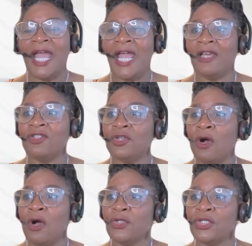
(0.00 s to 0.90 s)
and
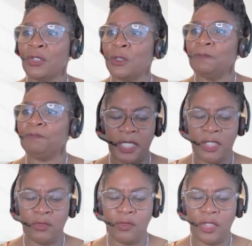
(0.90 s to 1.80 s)
also
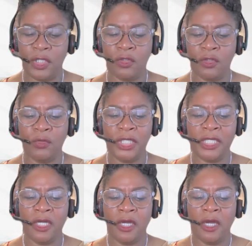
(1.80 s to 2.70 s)
including